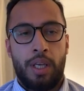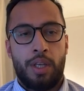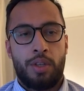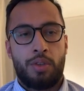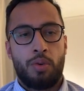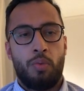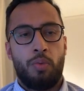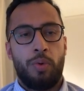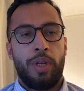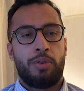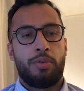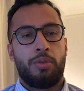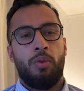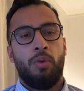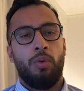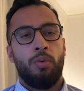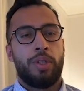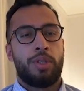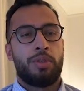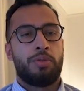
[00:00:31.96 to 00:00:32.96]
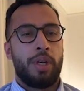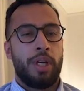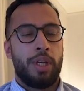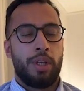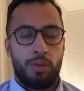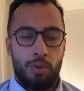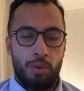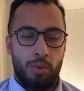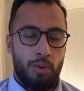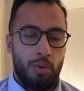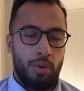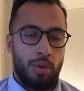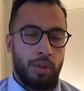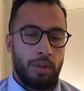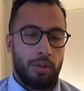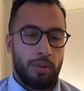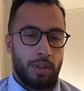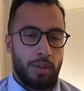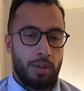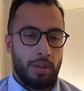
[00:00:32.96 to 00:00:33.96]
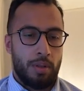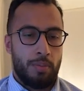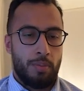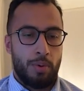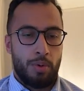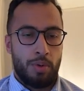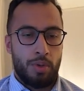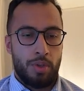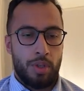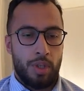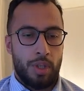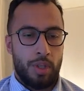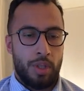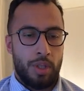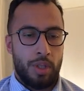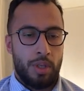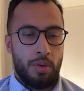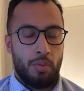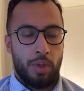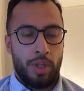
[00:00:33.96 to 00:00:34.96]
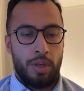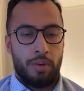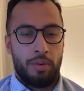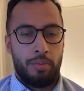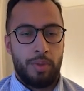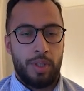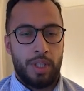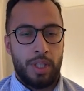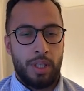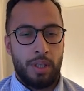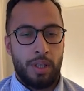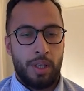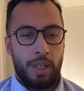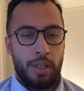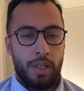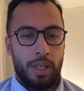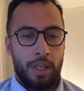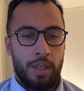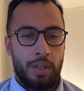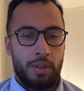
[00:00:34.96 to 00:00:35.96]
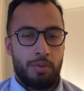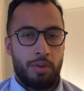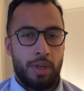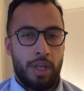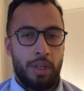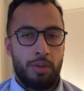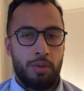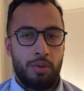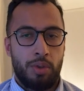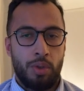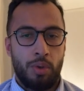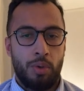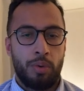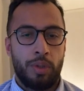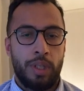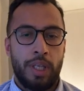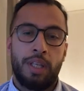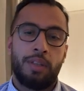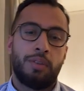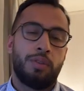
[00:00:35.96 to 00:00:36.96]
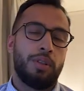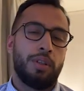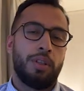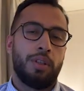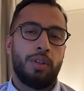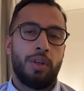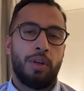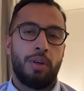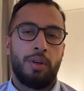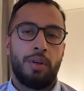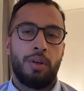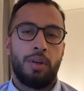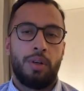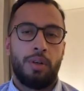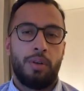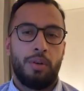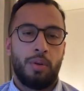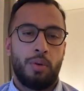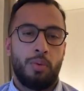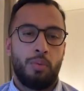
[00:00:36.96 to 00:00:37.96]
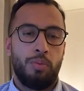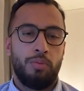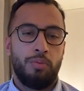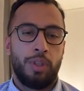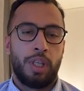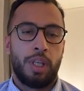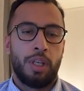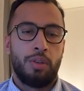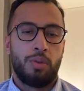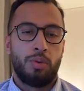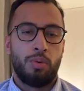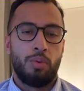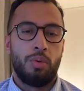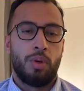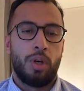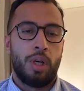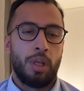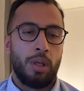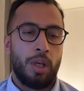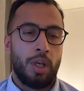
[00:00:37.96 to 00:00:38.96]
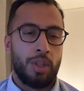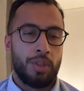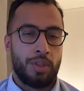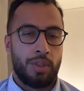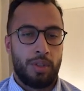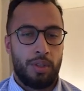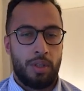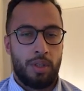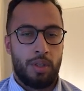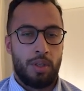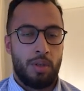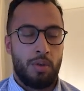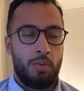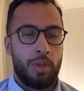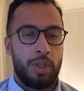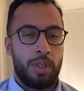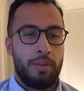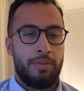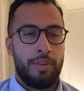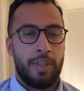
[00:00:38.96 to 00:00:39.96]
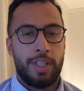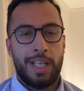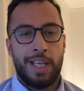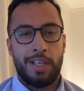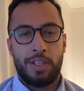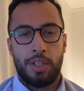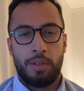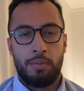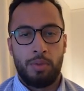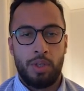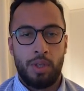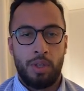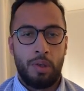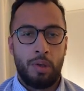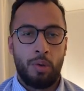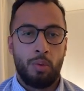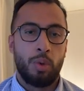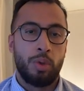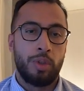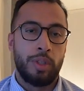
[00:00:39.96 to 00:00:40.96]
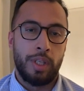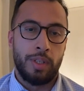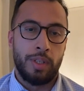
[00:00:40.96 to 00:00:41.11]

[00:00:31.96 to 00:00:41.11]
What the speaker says: So we are always trying to push with our material and try to show that we can do a lot with the fantastic material wood